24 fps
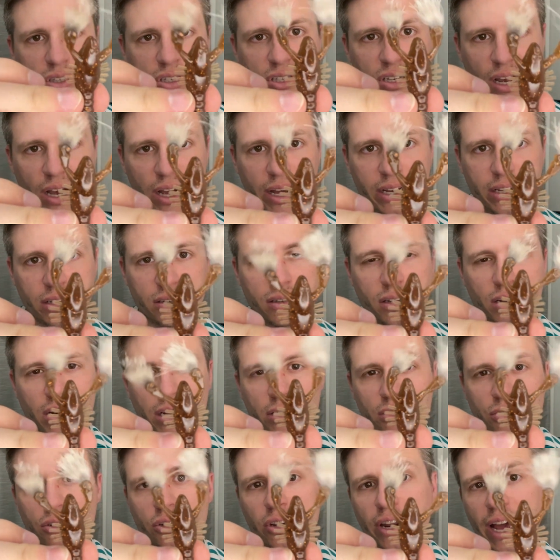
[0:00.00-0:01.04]
size. It
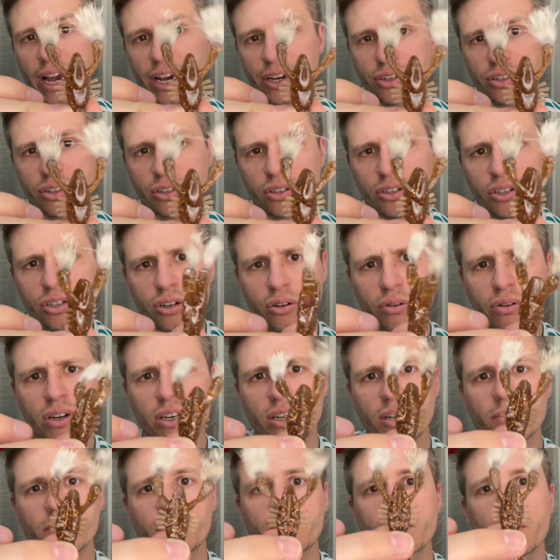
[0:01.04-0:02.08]
has good action to
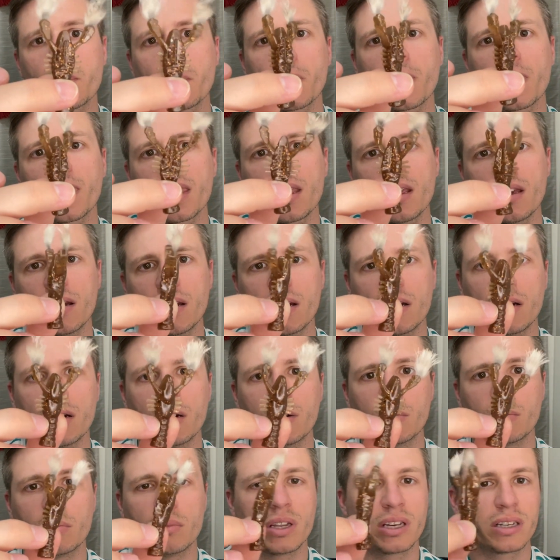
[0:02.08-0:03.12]
it.
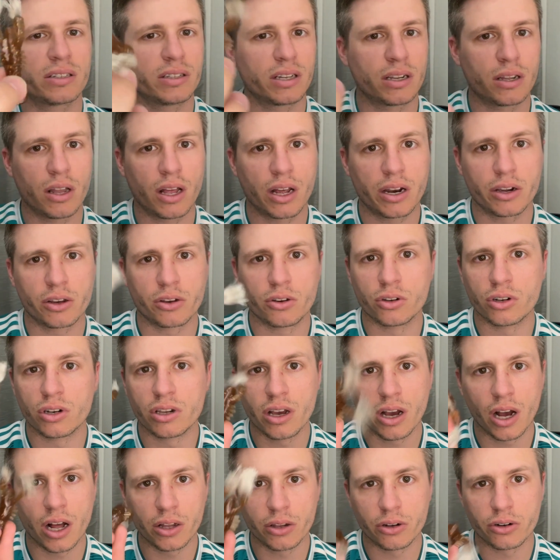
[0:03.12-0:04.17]
Like I said, a lot of good
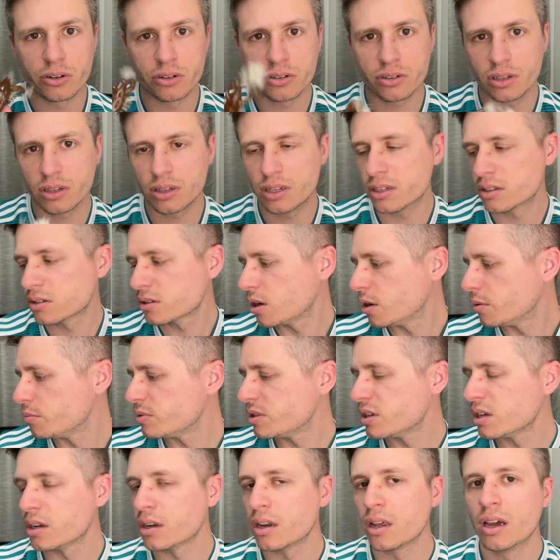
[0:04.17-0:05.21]
colors that this comes
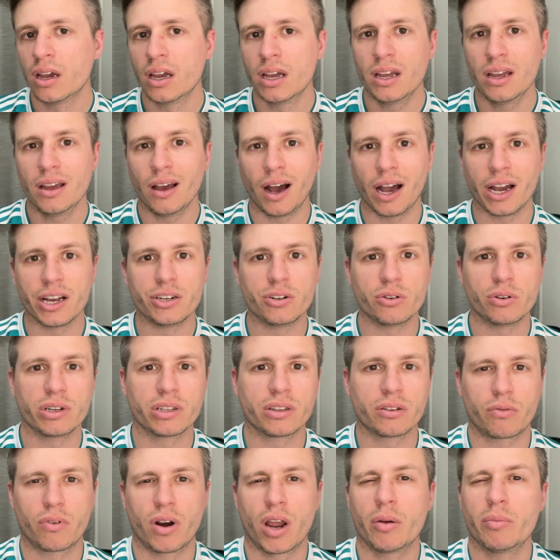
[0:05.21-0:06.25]
in. I joined
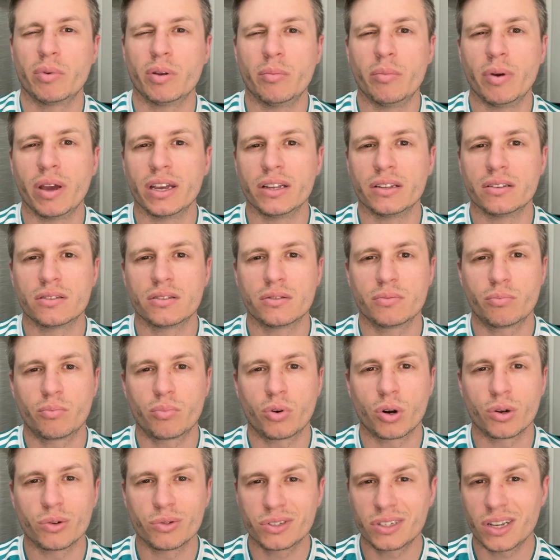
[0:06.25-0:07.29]
the Rabbit Baits
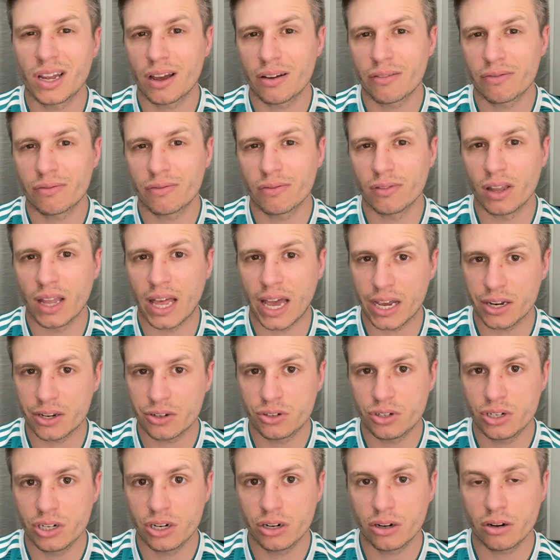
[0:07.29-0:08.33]
Pro Staff
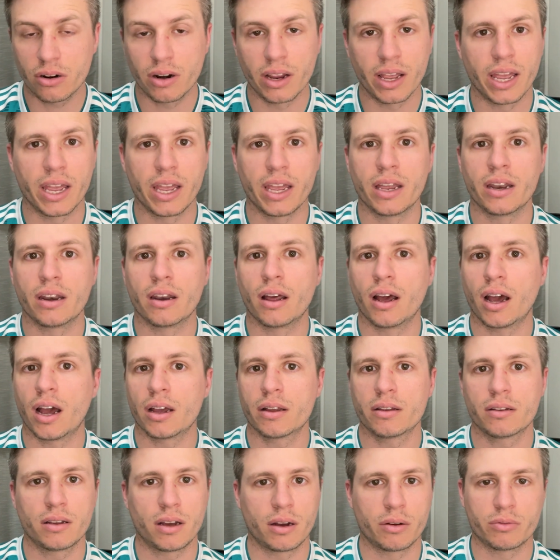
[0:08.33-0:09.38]
last year, and I
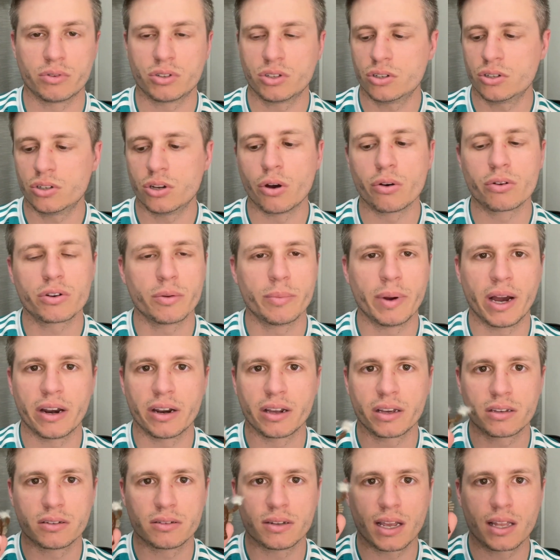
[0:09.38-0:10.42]
was stoked about it
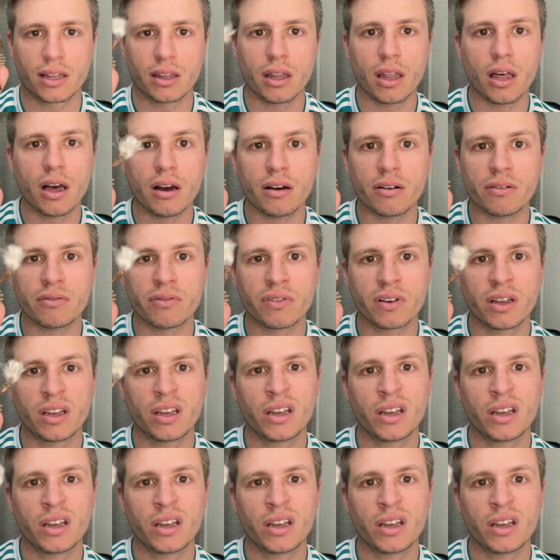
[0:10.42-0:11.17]
because I love